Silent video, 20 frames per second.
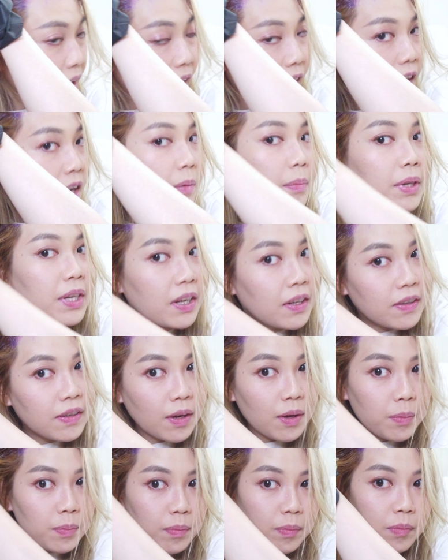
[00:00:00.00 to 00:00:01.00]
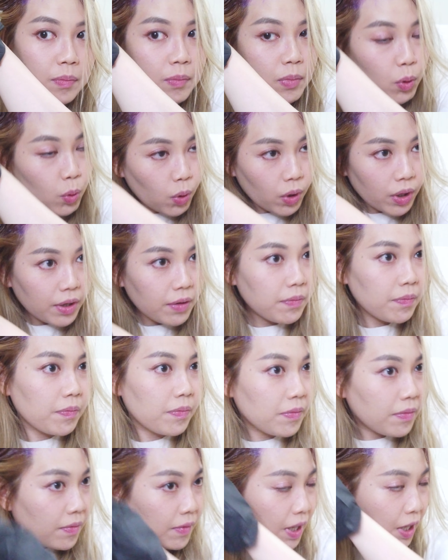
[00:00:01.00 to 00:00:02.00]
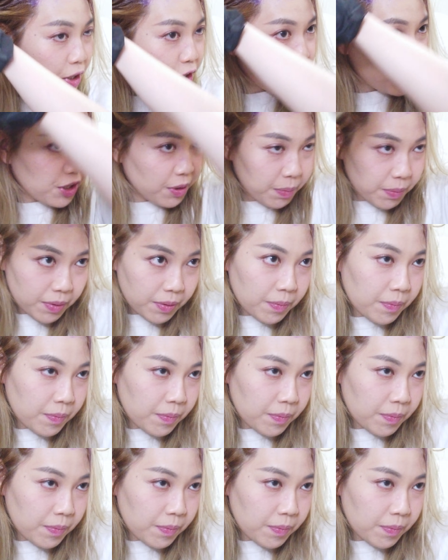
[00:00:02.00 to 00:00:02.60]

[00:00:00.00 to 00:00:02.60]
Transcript: And because I'm poor and cheap.